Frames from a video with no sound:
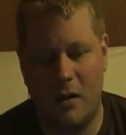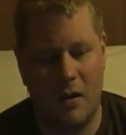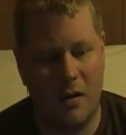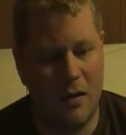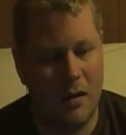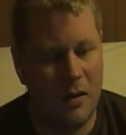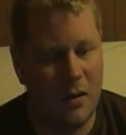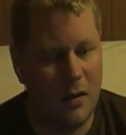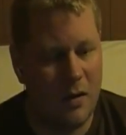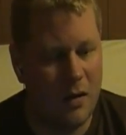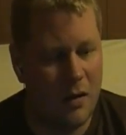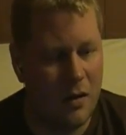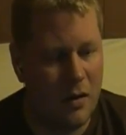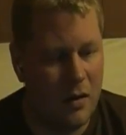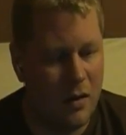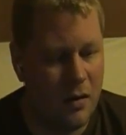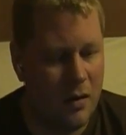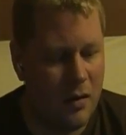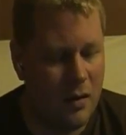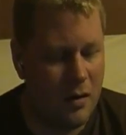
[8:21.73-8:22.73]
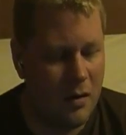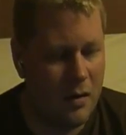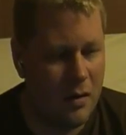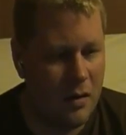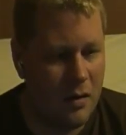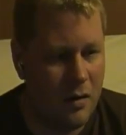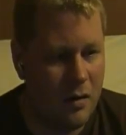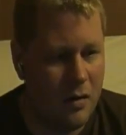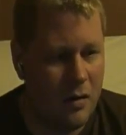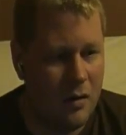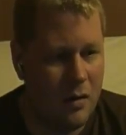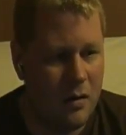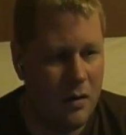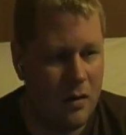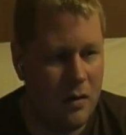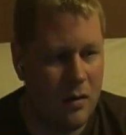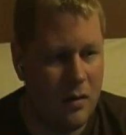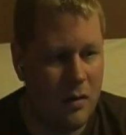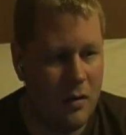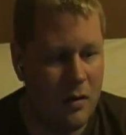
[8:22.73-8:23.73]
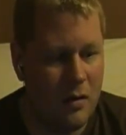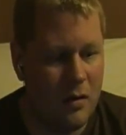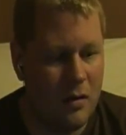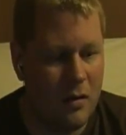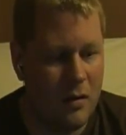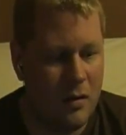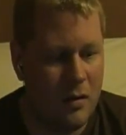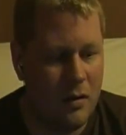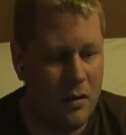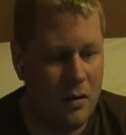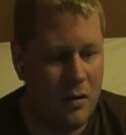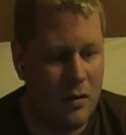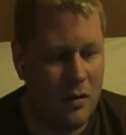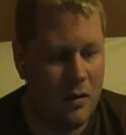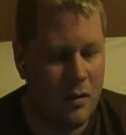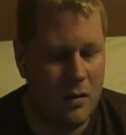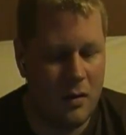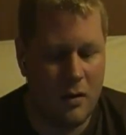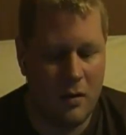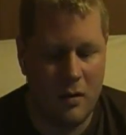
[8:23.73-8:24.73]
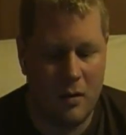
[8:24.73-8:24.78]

Nothing is said.